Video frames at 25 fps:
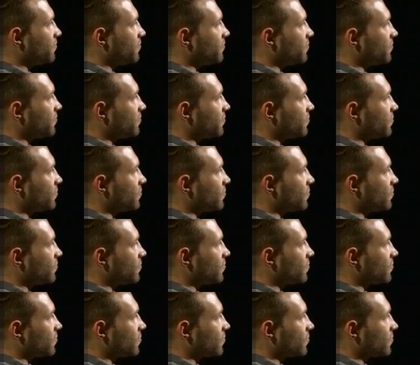
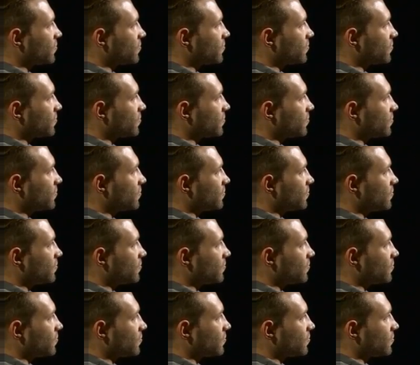
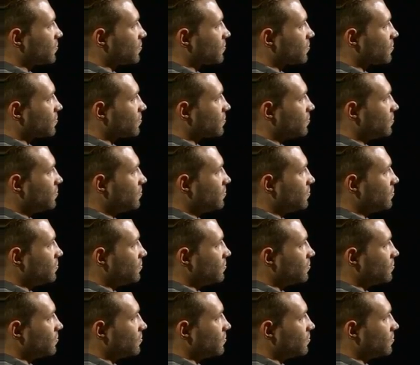
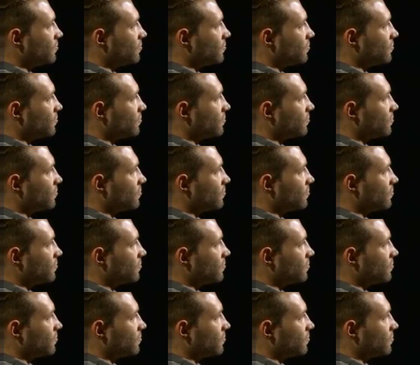No words are spoken by the person on screen.